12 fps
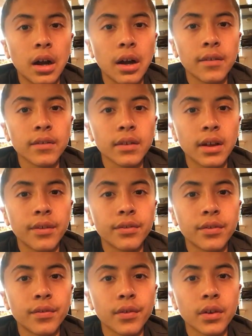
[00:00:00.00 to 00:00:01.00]
I've left
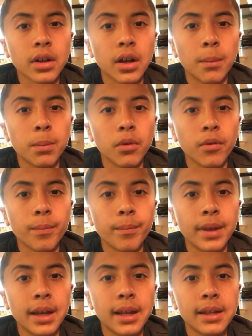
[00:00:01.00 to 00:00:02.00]
for a couple of
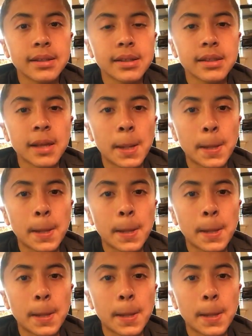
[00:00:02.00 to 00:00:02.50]
minutes.